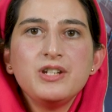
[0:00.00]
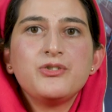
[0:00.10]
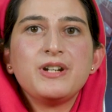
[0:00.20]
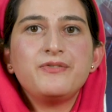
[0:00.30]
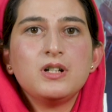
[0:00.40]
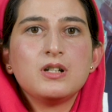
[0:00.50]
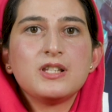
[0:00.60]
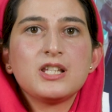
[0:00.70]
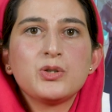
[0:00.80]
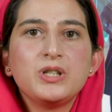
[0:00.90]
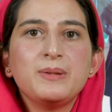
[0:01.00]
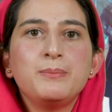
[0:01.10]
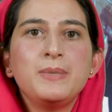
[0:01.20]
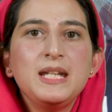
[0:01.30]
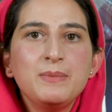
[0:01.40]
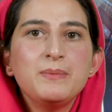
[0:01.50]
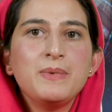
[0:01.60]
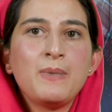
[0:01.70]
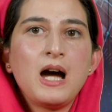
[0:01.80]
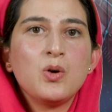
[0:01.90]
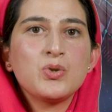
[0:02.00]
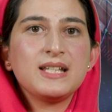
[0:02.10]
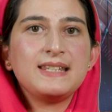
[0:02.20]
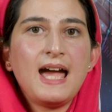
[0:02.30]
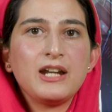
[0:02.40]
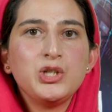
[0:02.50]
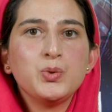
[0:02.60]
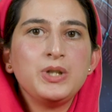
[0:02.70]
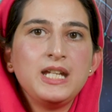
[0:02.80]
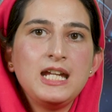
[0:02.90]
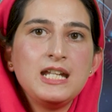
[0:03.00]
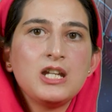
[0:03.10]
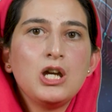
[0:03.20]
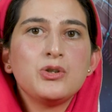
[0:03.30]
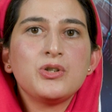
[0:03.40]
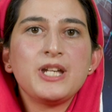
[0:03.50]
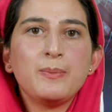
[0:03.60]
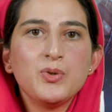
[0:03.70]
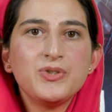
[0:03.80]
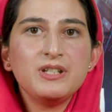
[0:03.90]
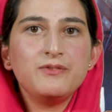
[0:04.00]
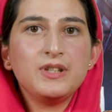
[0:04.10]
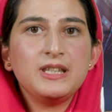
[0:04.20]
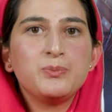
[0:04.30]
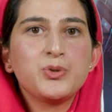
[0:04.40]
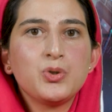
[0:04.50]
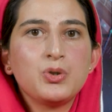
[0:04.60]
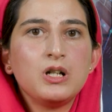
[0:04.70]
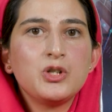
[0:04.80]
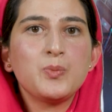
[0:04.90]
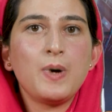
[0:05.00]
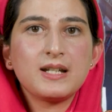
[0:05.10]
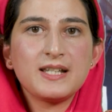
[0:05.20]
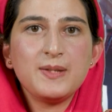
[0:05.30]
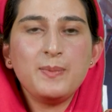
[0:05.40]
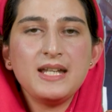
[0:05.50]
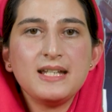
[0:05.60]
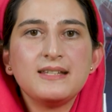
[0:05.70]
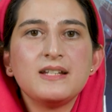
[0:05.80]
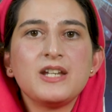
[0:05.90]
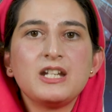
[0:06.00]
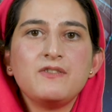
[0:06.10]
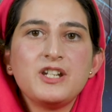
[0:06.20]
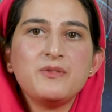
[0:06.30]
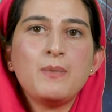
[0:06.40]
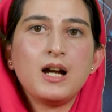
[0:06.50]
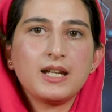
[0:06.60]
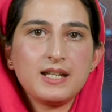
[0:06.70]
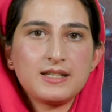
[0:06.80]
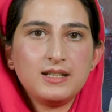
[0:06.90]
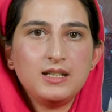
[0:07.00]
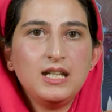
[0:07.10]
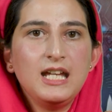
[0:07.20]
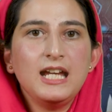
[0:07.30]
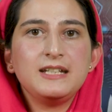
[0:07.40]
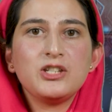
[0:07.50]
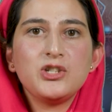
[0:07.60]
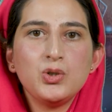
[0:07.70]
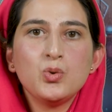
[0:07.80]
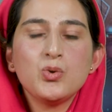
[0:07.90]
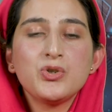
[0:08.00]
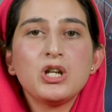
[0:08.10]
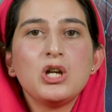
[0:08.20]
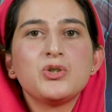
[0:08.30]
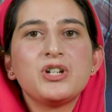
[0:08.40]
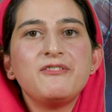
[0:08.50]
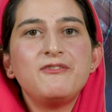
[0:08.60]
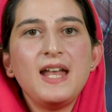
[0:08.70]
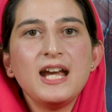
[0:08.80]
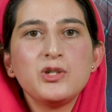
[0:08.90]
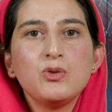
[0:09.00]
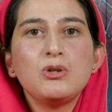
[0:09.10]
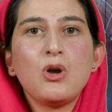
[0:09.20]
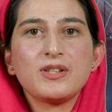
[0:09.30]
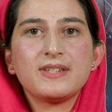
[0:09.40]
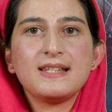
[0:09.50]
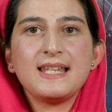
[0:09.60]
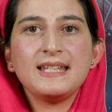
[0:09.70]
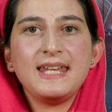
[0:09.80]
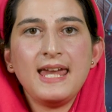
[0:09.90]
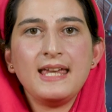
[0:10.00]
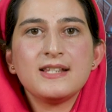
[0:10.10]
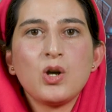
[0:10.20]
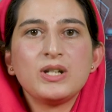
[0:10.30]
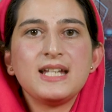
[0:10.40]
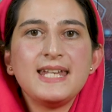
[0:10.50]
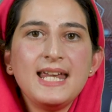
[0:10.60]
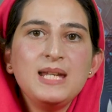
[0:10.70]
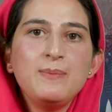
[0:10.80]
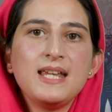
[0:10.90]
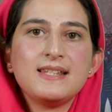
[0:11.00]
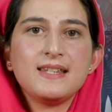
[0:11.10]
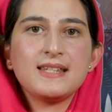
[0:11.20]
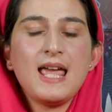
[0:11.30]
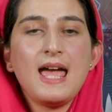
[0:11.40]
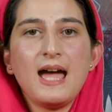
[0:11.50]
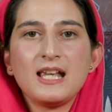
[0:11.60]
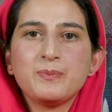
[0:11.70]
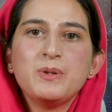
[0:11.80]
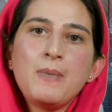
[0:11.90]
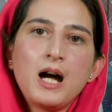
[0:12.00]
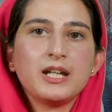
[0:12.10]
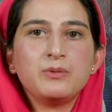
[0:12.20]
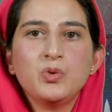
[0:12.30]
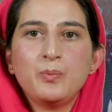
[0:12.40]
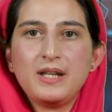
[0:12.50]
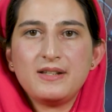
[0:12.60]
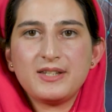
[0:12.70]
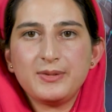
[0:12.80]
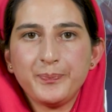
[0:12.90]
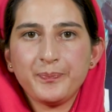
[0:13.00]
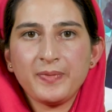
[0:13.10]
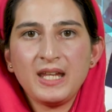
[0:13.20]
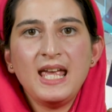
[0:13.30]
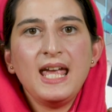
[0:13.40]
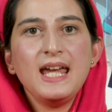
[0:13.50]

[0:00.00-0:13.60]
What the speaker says: refers to the minimum amount that you need to deposit with the broker to participate in the derivative market. It is used to reflect your losses and gains on a daily basis as per market movements. It